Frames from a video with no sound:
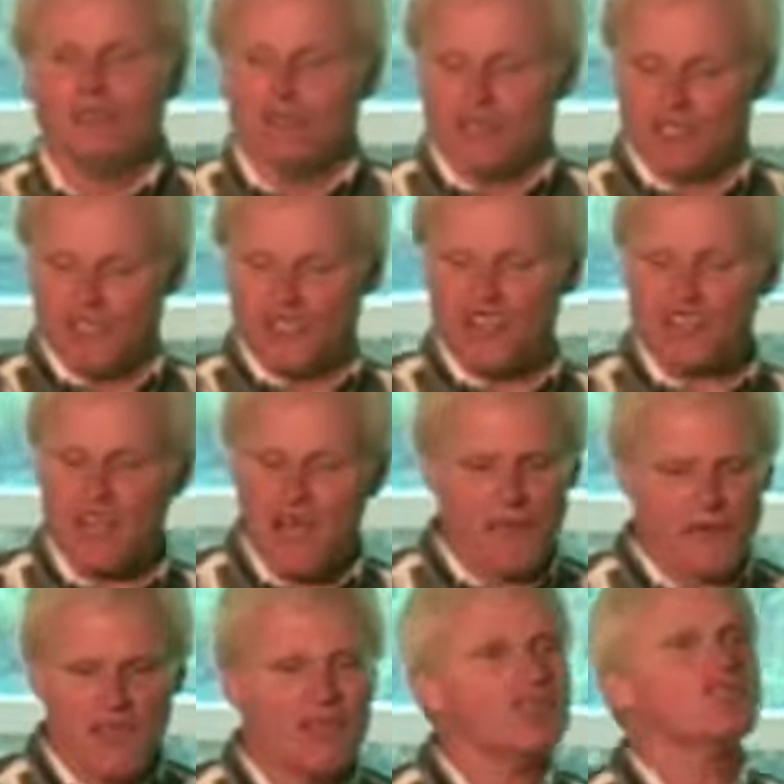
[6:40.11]
She said
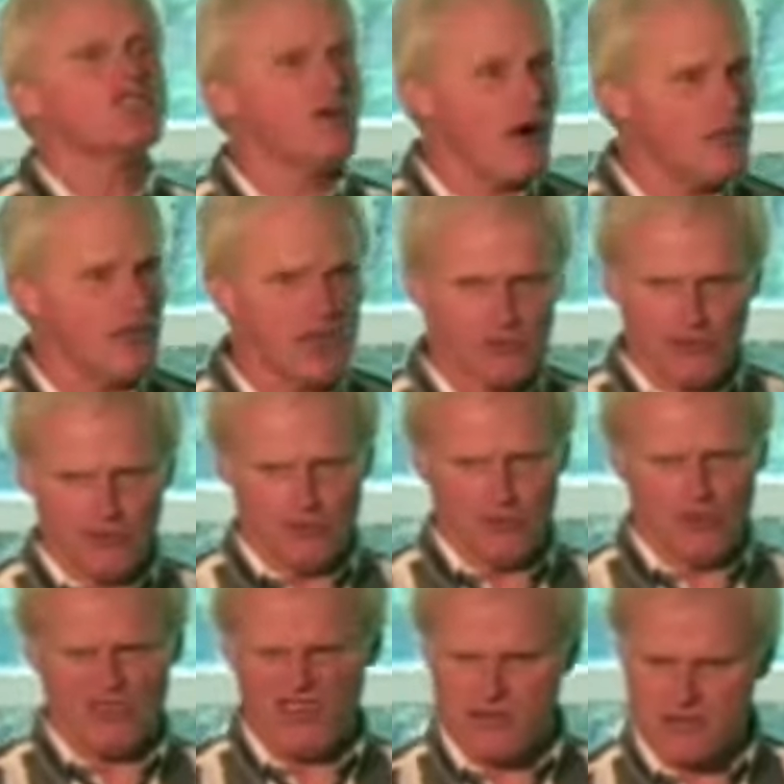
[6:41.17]
diabetes, so I'm like,
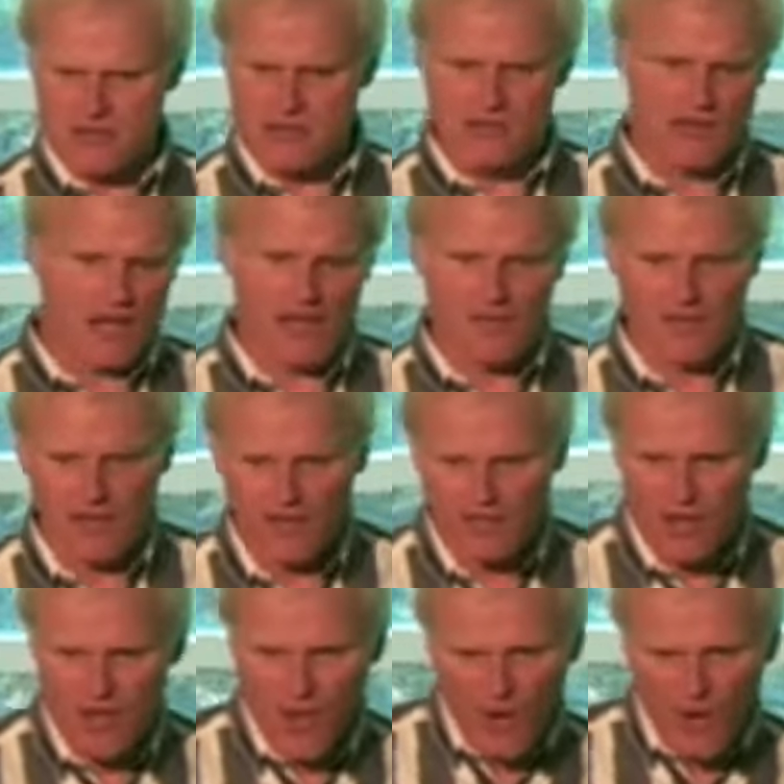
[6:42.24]
diabetes.